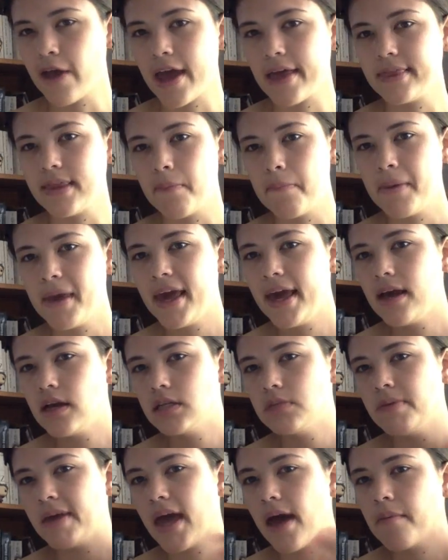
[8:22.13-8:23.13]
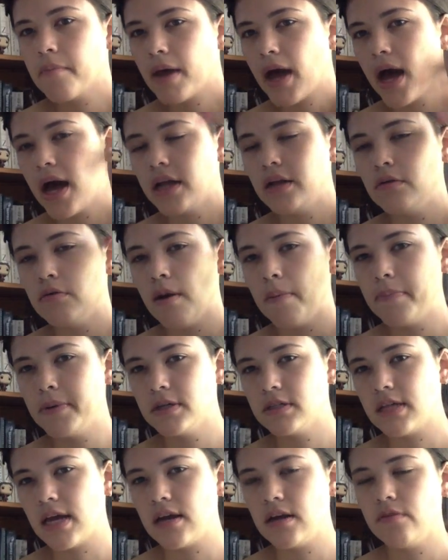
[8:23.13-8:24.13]
and the pigs become kind of
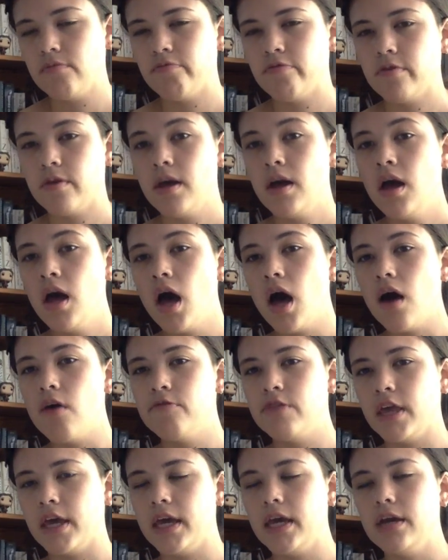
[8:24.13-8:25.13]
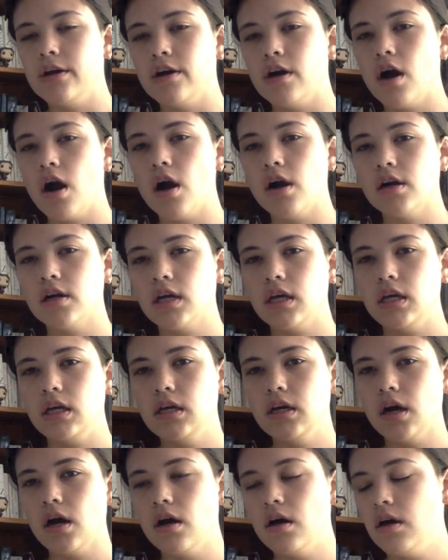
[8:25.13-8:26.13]
representative of the hierarchy.